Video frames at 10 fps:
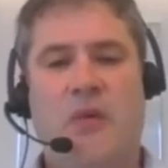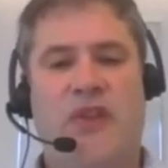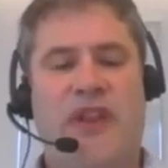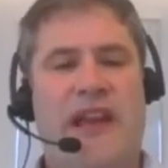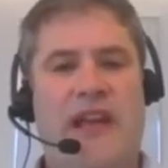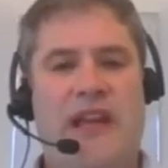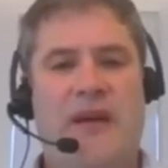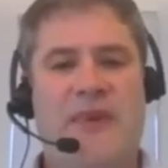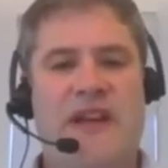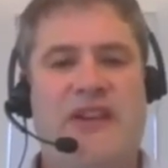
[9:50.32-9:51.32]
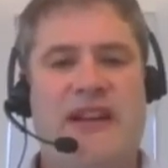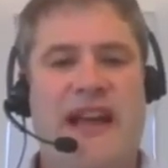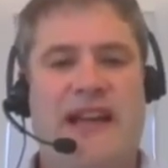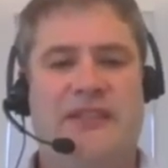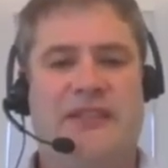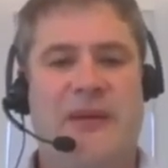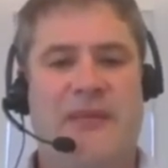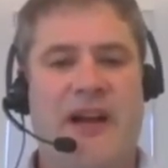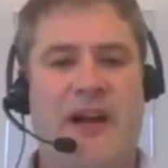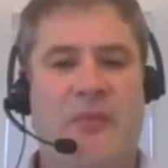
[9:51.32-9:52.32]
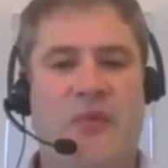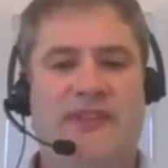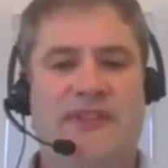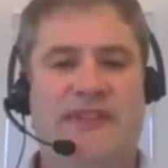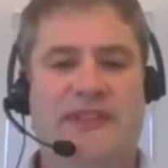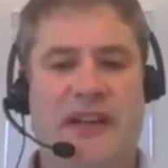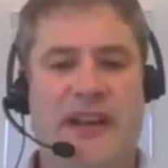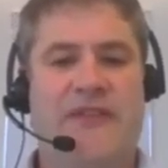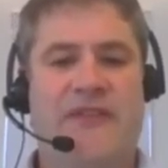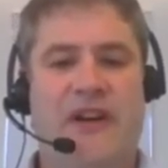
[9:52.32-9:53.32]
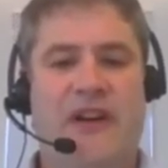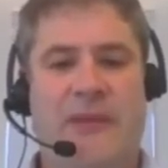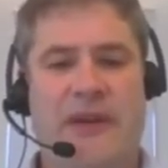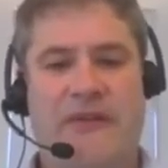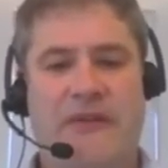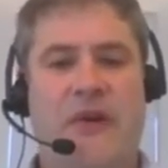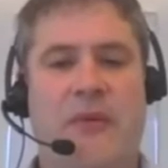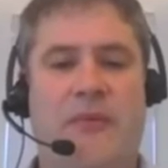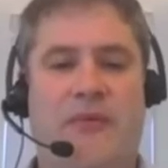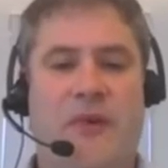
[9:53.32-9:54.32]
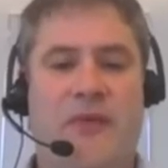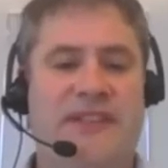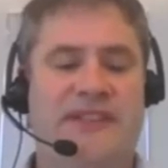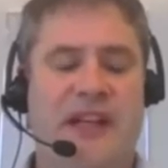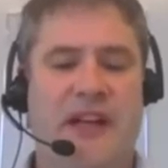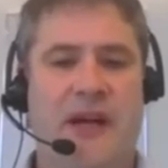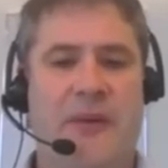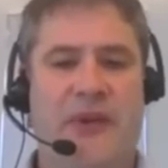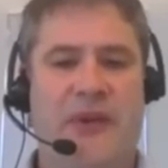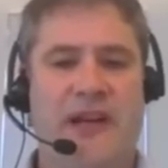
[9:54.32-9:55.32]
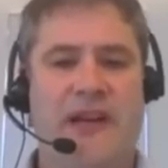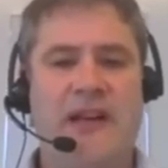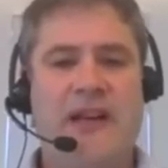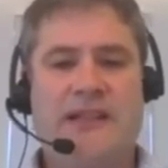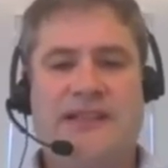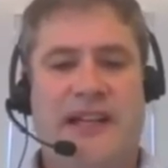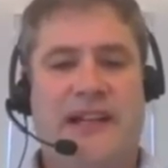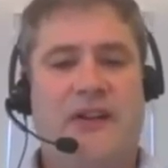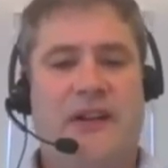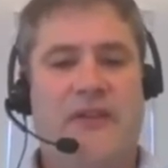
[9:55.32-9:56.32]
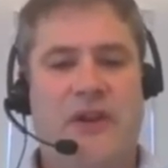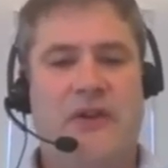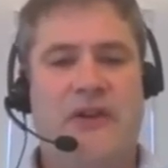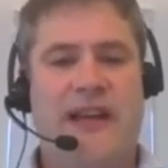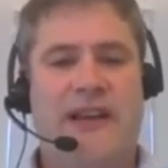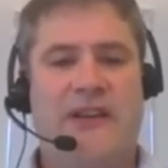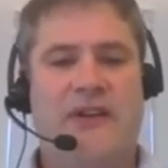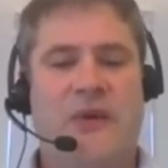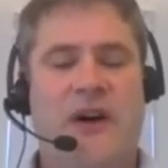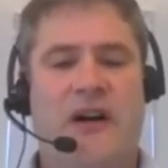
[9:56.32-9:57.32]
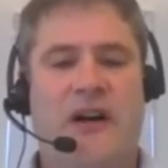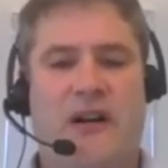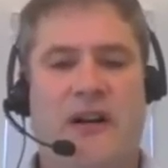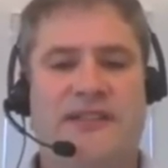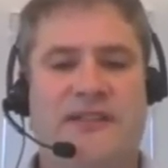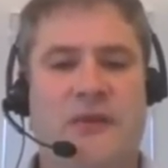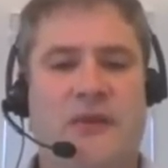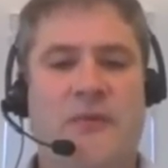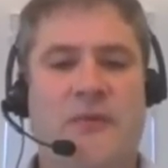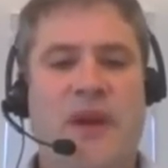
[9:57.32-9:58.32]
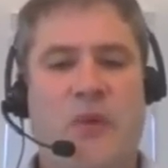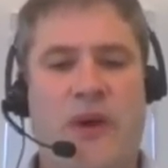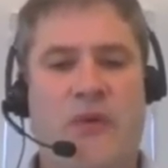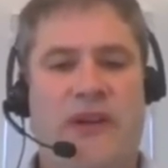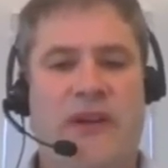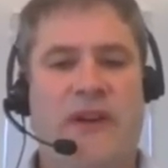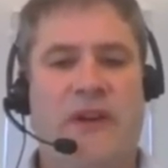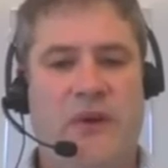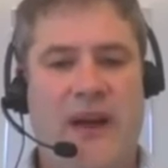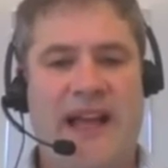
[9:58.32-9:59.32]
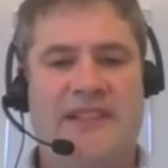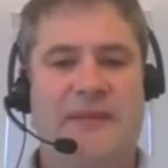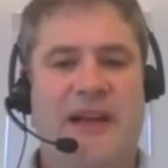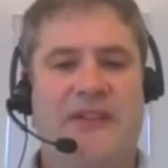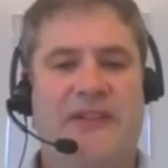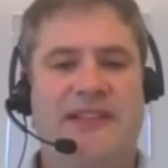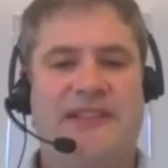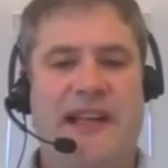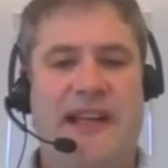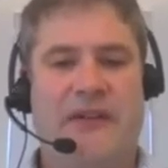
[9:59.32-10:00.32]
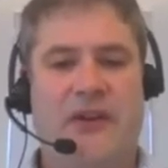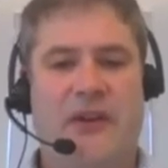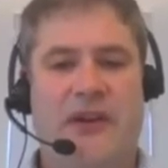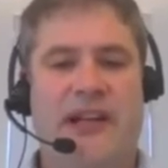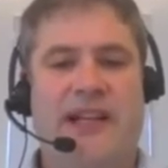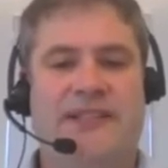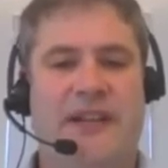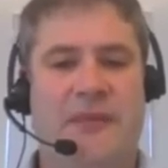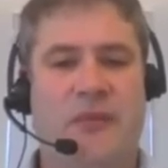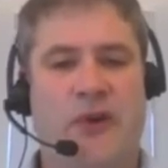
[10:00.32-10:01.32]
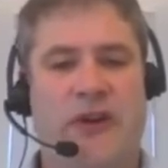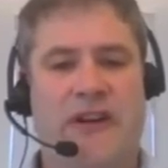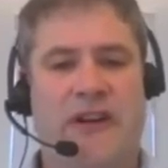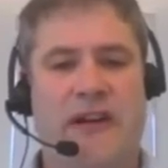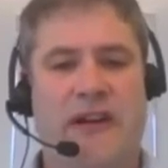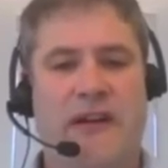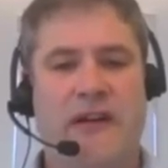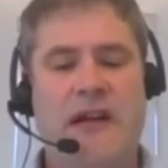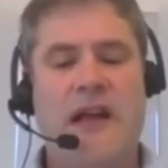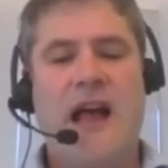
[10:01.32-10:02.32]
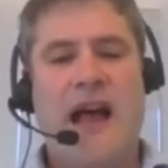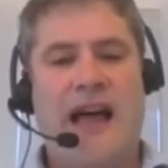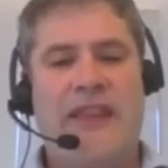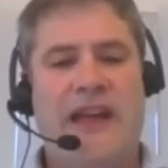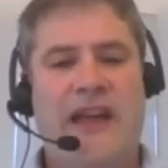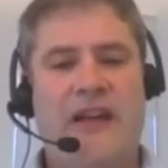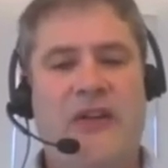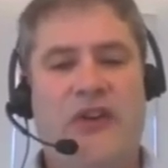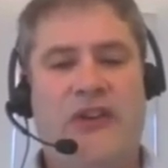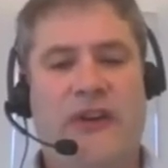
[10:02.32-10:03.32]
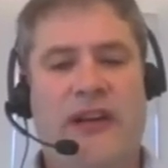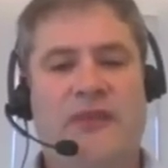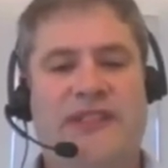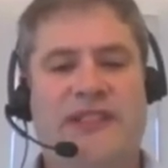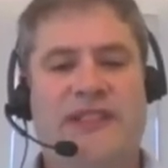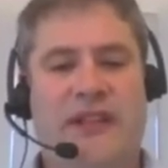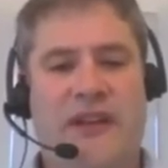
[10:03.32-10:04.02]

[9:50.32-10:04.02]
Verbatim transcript: what they immediately had sort of coming up was an advert coming from from this uh, company saying, look, if you can get into our, our store, we will give you X amount discount on a certain product line. And then not only was it